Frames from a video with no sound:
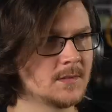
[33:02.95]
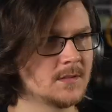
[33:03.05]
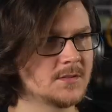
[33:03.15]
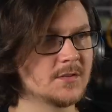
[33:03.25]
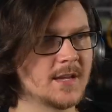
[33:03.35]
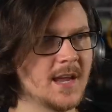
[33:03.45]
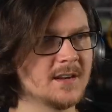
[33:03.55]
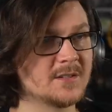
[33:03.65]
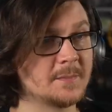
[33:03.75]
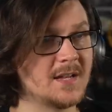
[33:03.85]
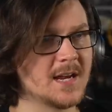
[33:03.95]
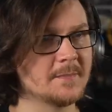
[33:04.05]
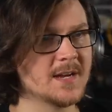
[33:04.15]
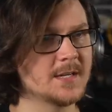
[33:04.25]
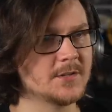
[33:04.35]
So the candle's black
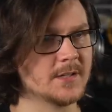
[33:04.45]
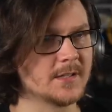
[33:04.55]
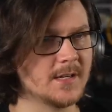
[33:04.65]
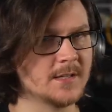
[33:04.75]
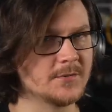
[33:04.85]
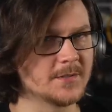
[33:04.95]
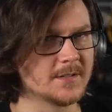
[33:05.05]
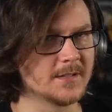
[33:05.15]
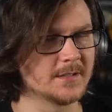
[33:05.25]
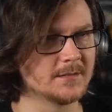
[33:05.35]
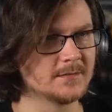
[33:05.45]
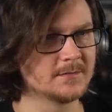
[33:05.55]
magic. Interesting.